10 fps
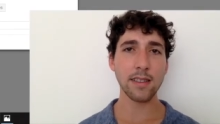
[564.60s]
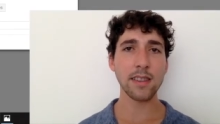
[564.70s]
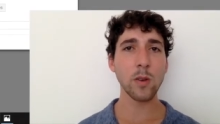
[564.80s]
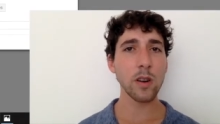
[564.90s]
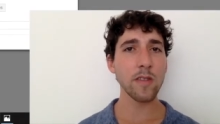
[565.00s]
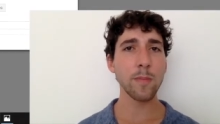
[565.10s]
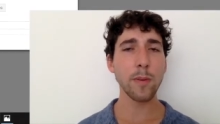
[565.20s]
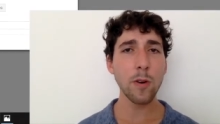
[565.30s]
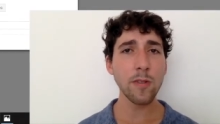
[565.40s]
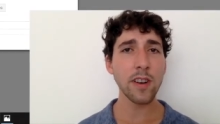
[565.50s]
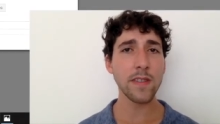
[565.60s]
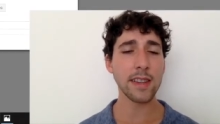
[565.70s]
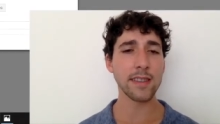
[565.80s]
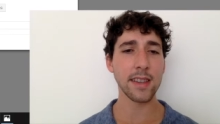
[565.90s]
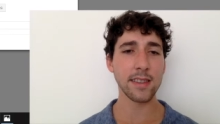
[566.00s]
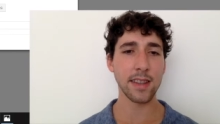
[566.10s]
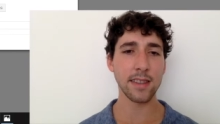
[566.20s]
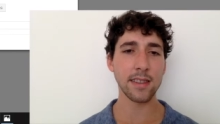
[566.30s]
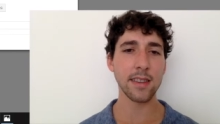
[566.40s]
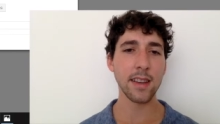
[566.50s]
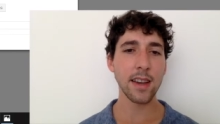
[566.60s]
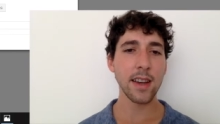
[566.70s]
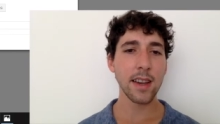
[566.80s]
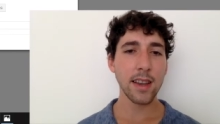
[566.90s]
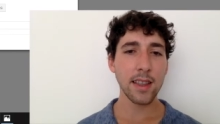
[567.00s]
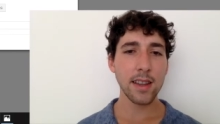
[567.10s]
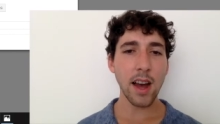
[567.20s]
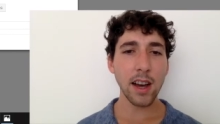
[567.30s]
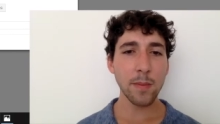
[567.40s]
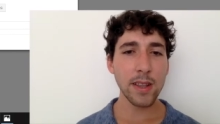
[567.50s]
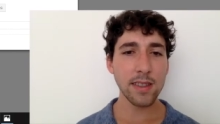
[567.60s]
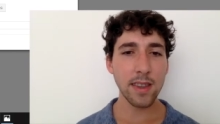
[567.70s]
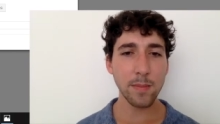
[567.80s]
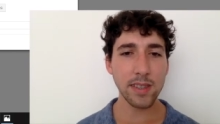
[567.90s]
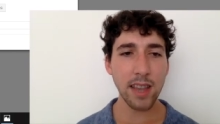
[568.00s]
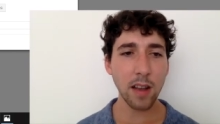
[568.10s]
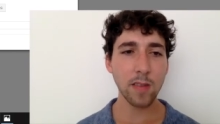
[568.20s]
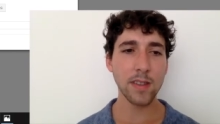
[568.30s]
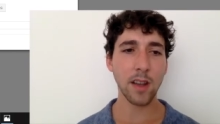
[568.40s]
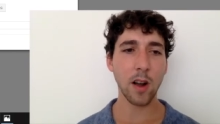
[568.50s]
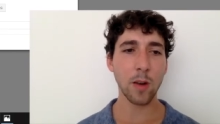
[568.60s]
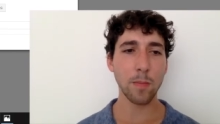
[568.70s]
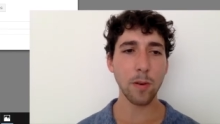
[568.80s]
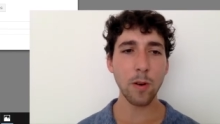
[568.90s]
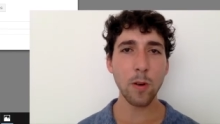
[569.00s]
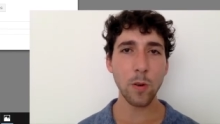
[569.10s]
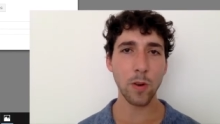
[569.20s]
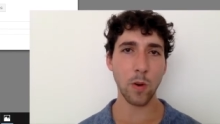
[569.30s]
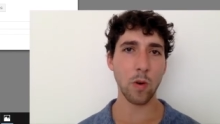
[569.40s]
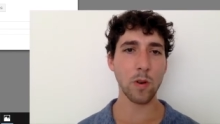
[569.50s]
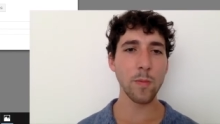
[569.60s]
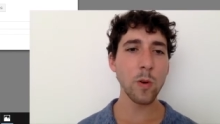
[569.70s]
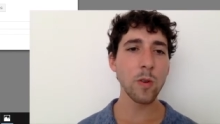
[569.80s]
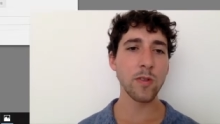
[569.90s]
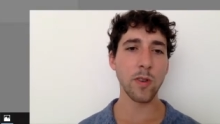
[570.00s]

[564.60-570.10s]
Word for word: as a sort of proof of existence. The documents themselves are pruned or removed